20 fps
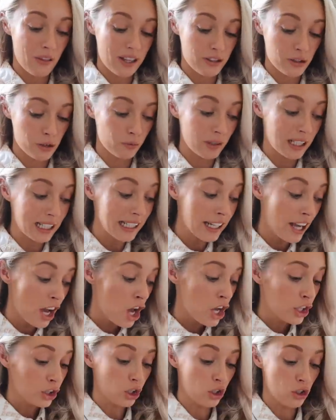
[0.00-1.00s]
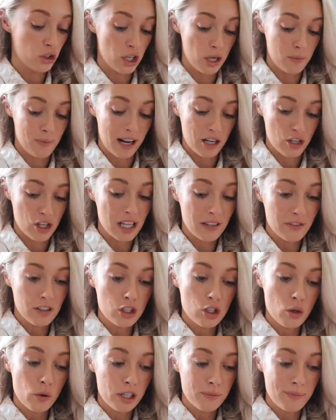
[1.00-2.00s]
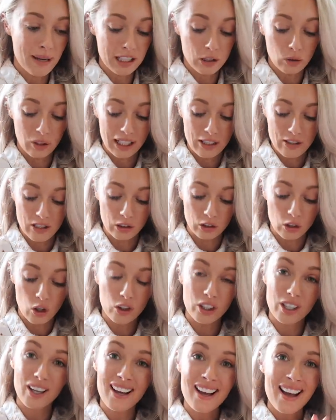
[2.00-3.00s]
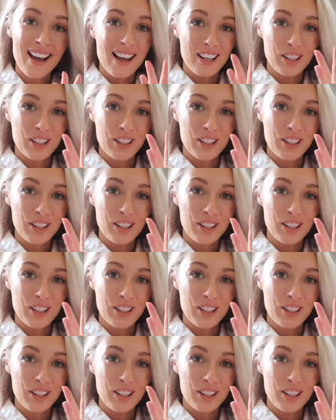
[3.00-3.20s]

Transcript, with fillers: That's a really good tip actually. If you do want to make your legs look longer,